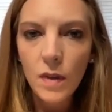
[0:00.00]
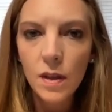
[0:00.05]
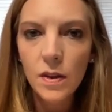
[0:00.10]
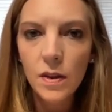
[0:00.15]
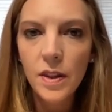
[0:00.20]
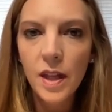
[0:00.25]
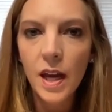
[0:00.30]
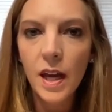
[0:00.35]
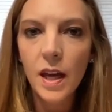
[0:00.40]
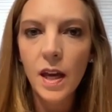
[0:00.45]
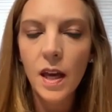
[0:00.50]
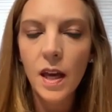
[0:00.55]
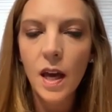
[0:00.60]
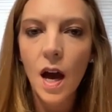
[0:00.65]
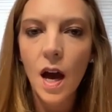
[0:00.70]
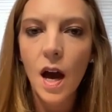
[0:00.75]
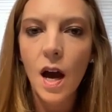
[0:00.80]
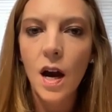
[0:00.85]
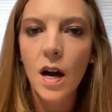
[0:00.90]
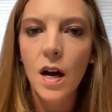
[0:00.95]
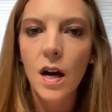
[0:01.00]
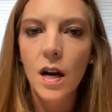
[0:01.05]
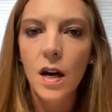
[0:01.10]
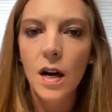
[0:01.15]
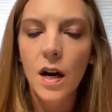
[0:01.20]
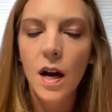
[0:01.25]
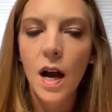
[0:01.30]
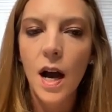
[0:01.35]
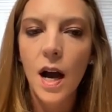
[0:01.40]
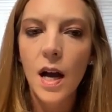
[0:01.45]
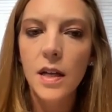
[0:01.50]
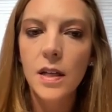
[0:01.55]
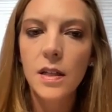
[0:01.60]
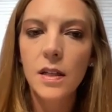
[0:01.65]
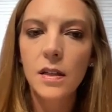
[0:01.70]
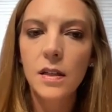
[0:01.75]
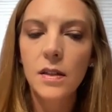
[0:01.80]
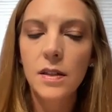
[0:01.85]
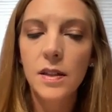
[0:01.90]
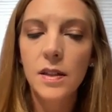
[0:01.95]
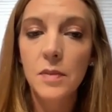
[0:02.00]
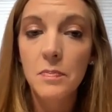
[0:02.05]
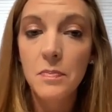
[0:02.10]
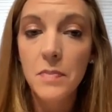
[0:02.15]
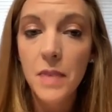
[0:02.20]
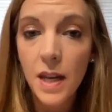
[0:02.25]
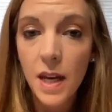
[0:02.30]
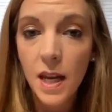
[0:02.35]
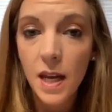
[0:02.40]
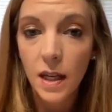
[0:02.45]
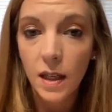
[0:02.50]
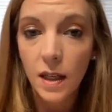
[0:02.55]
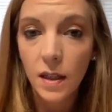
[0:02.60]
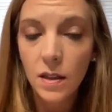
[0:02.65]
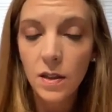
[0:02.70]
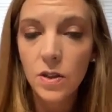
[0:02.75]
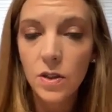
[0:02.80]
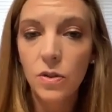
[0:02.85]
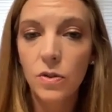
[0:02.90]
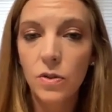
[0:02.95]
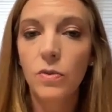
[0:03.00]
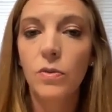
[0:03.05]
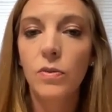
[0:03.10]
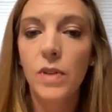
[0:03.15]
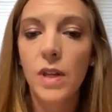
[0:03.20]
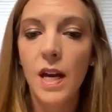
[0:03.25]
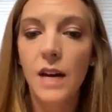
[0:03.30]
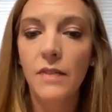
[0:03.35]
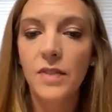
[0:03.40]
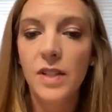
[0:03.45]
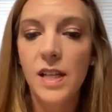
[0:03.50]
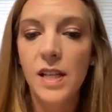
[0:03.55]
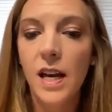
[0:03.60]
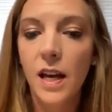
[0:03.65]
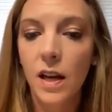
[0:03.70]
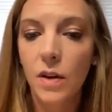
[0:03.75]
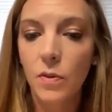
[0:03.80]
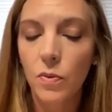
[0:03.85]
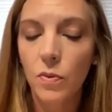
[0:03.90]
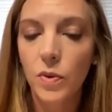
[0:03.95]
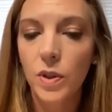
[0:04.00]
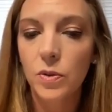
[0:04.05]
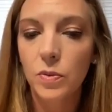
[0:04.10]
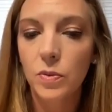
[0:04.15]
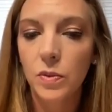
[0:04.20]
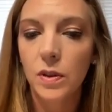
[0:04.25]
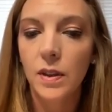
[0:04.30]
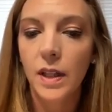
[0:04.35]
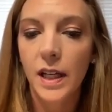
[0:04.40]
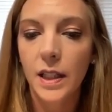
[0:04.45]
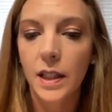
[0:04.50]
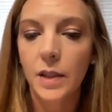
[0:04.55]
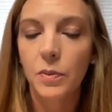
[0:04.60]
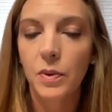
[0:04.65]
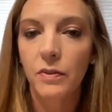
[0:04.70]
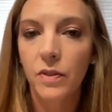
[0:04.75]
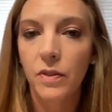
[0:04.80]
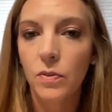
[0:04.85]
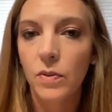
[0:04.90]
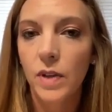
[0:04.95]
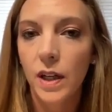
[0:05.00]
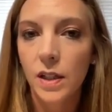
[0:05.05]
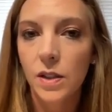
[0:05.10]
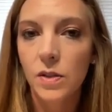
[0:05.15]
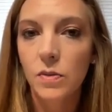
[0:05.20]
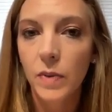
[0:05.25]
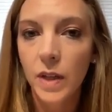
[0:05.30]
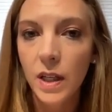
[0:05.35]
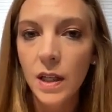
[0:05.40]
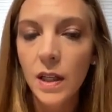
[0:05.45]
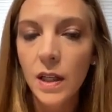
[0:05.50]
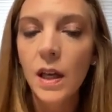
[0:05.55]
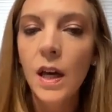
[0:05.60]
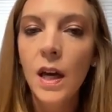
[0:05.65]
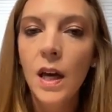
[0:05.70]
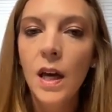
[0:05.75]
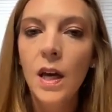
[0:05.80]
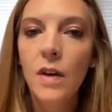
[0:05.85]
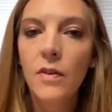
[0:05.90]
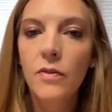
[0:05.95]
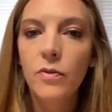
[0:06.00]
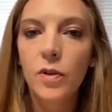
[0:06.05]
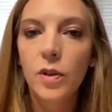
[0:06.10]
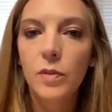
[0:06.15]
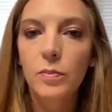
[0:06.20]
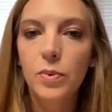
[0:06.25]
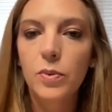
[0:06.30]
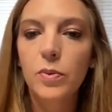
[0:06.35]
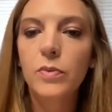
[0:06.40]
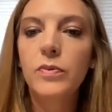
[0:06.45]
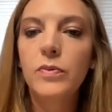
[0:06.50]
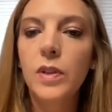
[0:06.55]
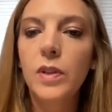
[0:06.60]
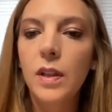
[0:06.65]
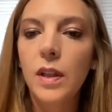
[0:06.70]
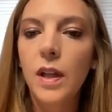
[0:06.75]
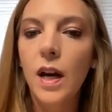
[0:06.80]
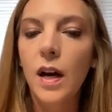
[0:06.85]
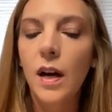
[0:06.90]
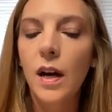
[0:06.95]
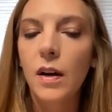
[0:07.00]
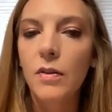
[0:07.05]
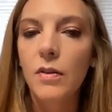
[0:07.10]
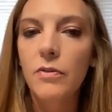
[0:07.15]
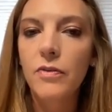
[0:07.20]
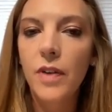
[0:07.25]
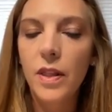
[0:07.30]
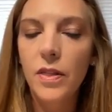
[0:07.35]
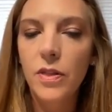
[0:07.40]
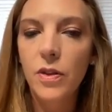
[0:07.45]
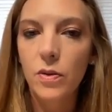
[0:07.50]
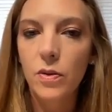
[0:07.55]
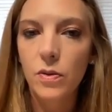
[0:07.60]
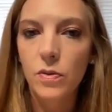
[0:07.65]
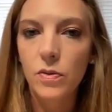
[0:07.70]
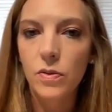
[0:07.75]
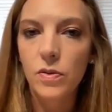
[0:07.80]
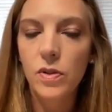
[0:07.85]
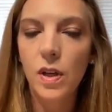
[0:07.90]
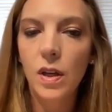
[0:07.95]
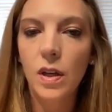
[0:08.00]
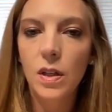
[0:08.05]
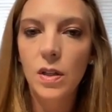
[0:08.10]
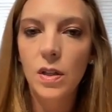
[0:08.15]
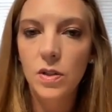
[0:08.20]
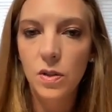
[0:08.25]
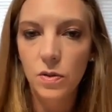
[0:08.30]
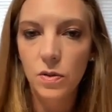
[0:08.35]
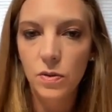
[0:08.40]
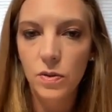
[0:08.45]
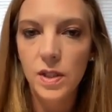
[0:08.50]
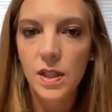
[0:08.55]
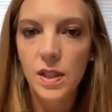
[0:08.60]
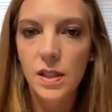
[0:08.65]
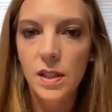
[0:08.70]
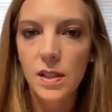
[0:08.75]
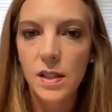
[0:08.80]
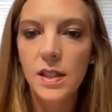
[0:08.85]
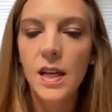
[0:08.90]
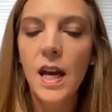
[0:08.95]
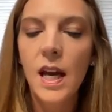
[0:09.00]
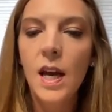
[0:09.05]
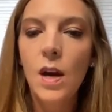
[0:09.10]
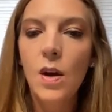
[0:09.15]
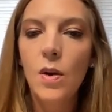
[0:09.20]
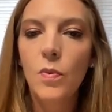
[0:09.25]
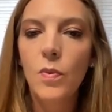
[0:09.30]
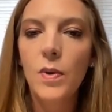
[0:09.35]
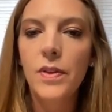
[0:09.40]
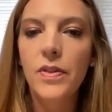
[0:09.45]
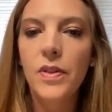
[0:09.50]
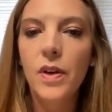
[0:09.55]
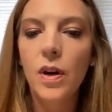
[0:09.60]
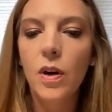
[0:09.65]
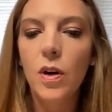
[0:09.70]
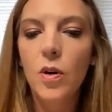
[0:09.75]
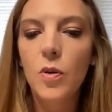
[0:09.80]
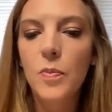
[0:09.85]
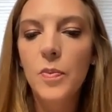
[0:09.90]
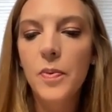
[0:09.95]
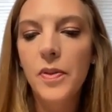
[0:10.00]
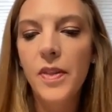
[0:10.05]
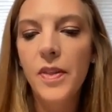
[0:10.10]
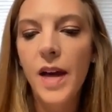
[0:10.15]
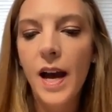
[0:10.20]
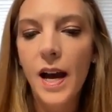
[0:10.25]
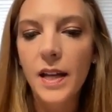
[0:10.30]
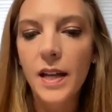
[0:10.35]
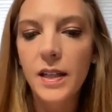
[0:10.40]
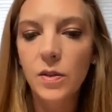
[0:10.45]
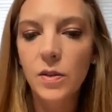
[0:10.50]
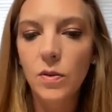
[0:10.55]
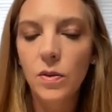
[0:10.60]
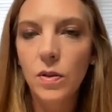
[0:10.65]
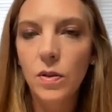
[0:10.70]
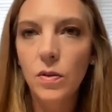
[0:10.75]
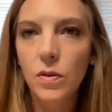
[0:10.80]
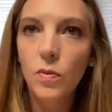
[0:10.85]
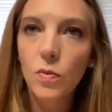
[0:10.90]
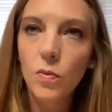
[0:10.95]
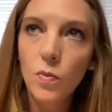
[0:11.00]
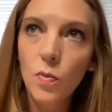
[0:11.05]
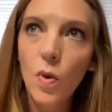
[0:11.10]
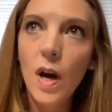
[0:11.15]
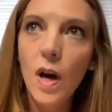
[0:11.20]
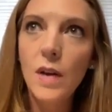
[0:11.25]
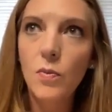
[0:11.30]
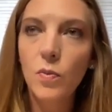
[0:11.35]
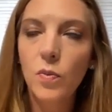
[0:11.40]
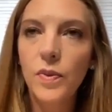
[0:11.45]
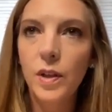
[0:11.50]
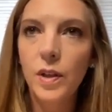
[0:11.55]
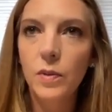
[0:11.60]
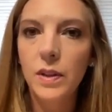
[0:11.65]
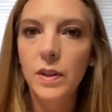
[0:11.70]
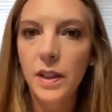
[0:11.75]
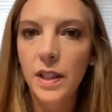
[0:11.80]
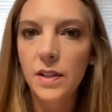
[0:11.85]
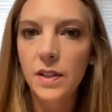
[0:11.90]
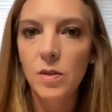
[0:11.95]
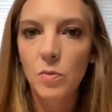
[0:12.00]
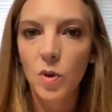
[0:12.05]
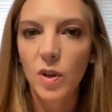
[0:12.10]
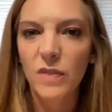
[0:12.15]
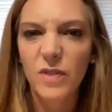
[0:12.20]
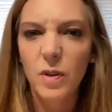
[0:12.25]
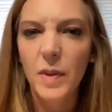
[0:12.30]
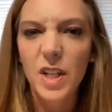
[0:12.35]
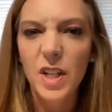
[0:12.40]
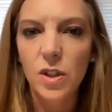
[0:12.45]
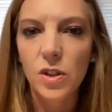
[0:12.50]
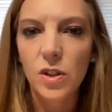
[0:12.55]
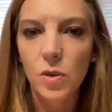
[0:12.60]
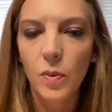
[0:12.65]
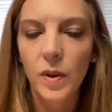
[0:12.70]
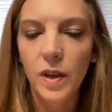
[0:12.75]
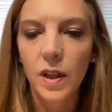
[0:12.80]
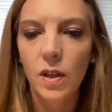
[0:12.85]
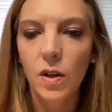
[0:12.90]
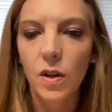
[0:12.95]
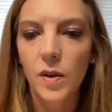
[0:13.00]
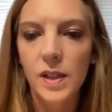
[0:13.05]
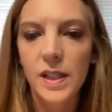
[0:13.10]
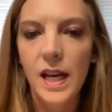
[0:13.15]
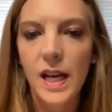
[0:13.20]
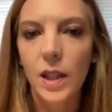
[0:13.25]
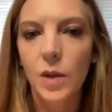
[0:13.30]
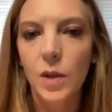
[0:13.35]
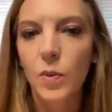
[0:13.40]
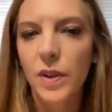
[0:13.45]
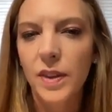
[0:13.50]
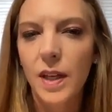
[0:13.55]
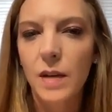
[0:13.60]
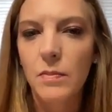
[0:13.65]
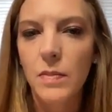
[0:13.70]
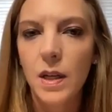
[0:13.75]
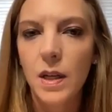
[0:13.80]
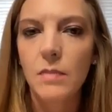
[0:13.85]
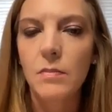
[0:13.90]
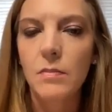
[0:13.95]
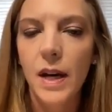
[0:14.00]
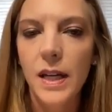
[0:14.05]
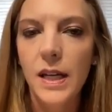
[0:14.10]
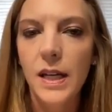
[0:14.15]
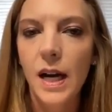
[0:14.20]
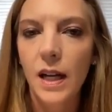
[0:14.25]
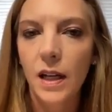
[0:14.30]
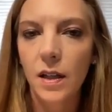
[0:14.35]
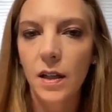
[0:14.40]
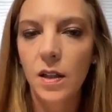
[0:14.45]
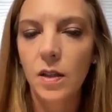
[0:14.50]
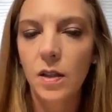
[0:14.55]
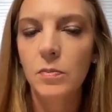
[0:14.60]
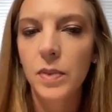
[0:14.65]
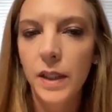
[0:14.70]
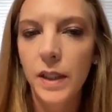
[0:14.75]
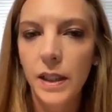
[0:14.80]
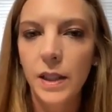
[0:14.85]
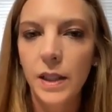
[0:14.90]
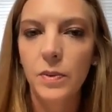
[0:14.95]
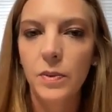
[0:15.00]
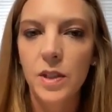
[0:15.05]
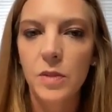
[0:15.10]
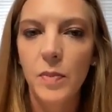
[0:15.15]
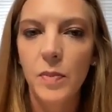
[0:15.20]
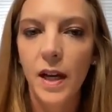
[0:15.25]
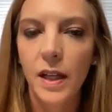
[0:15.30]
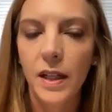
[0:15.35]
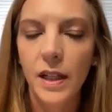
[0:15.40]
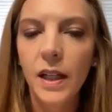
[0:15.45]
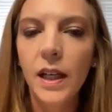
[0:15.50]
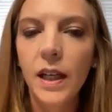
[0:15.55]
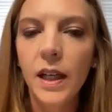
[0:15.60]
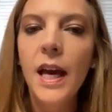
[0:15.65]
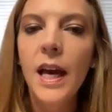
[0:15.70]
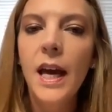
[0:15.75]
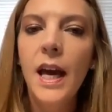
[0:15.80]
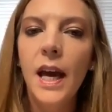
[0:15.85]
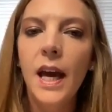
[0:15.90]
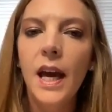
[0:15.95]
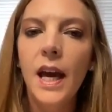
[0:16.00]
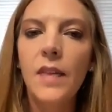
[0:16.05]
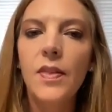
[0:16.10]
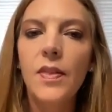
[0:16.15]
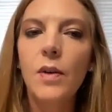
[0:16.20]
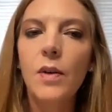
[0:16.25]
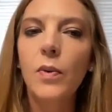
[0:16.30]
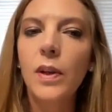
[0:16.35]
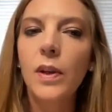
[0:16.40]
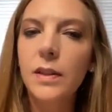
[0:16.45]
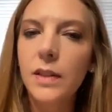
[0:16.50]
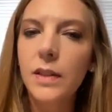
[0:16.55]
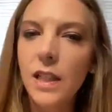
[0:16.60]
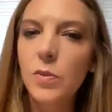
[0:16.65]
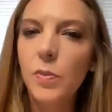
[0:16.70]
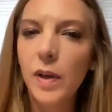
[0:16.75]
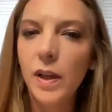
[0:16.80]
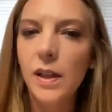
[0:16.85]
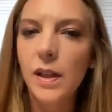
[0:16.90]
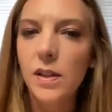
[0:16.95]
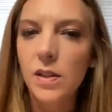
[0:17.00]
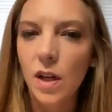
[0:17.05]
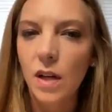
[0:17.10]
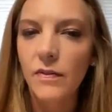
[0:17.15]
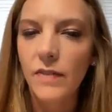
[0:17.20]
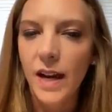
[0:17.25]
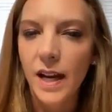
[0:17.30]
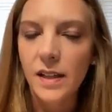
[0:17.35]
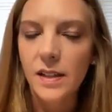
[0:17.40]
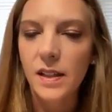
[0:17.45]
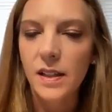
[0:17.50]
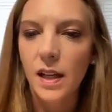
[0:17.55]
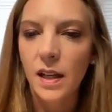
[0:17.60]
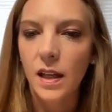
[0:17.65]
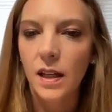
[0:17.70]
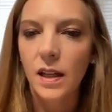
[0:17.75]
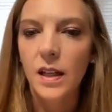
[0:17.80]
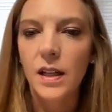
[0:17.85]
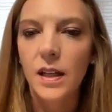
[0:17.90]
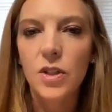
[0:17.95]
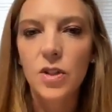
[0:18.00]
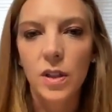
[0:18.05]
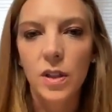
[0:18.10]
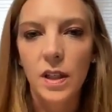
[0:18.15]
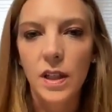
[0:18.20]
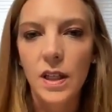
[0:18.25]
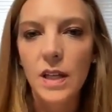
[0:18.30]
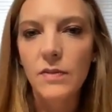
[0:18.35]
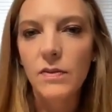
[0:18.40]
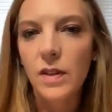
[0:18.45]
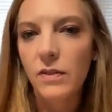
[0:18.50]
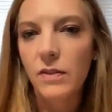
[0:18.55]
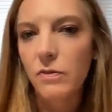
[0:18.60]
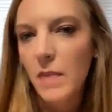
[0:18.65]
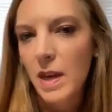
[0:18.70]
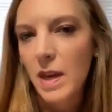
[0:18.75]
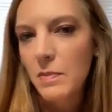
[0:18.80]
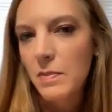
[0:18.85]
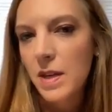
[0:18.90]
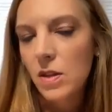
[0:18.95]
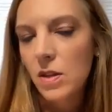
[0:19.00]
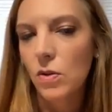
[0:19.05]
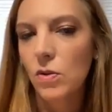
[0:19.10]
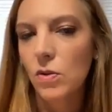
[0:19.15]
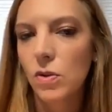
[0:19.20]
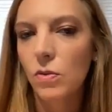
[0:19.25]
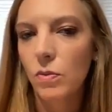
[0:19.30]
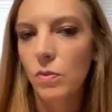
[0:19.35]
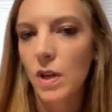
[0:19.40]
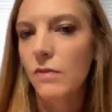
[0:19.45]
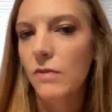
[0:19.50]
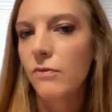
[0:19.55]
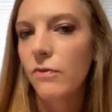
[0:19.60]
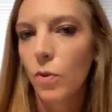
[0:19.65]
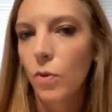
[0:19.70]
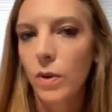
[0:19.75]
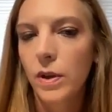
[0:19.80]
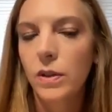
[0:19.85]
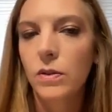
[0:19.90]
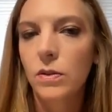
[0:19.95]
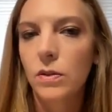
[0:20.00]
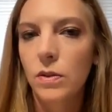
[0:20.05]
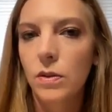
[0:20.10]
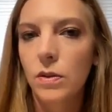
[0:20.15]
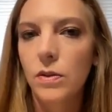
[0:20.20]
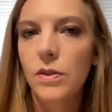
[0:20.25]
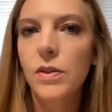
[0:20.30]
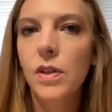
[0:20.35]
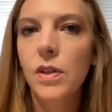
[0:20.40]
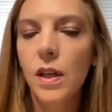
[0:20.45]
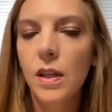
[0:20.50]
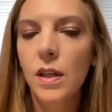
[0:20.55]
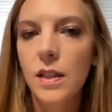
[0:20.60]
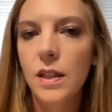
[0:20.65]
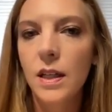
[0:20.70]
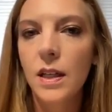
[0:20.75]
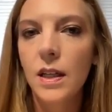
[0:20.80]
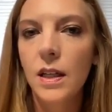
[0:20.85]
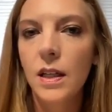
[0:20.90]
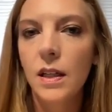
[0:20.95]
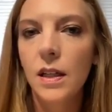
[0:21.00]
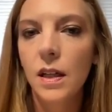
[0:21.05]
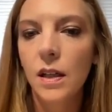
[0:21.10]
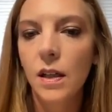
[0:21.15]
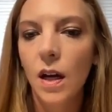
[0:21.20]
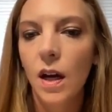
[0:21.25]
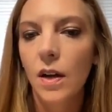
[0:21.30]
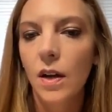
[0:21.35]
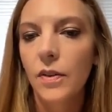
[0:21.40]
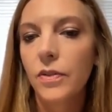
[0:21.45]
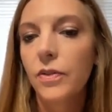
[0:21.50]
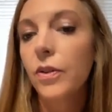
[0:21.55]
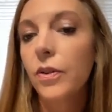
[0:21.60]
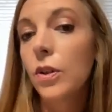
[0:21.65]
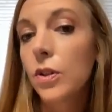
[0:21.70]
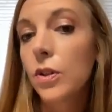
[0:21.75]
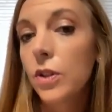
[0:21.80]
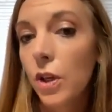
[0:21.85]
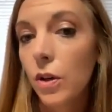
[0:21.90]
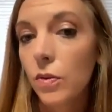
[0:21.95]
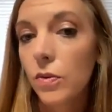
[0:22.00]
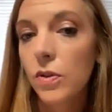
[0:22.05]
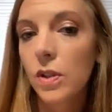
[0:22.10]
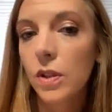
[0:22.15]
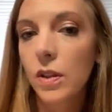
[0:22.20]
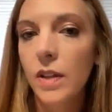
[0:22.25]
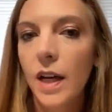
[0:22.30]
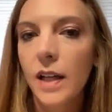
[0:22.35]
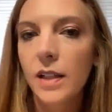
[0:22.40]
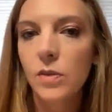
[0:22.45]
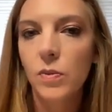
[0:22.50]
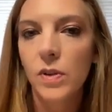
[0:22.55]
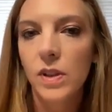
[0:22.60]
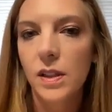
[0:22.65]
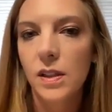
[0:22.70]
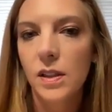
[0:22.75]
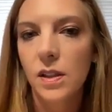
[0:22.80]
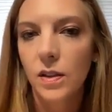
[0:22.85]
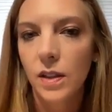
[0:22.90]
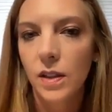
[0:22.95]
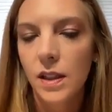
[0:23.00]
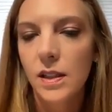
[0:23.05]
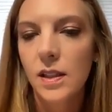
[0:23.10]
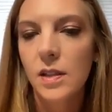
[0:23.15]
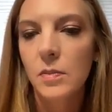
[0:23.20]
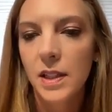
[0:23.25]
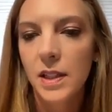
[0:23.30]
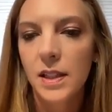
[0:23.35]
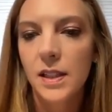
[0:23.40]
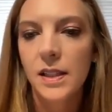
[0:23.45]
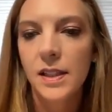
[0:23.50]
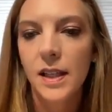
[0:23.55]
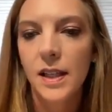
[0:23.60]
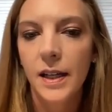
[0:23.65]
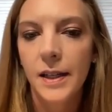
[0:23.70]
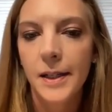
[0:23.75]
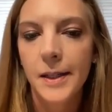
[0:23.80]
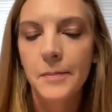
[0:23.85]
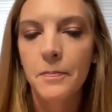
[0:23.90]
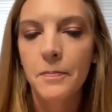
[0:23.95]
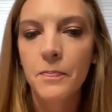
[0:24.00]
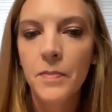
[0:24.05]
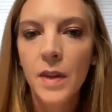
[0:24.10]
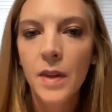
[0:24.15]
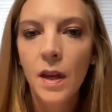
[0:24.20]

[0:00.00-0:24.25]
They are submitting to the FDA, which we'll likely review next week, for approval of those doses, with the hope that, one, they'll release some more information so we can know exactly what they mean by not completely responding, and that at least we can start vaccinating initially, even if maybe those 3 and 4-year-olds need a 3rd dose. That's what still needs to be decided.